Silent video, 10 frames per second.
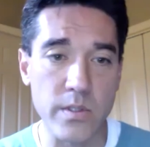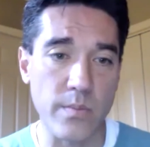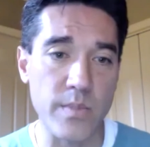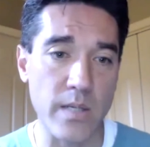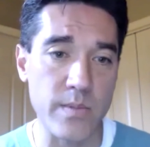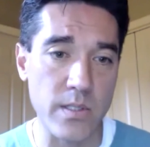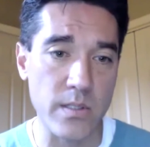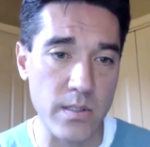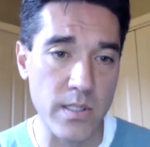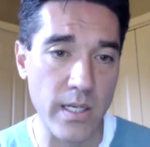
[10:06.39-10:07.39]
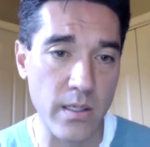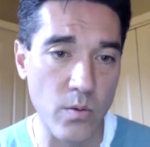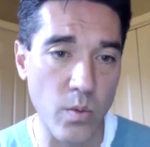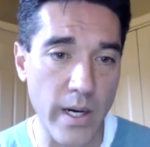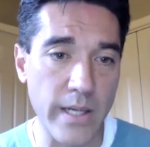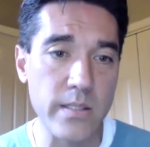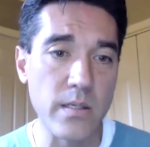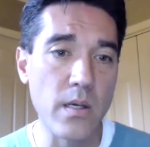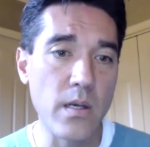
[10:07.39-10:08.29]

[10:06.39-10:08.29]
And sometimes it doesn't take great,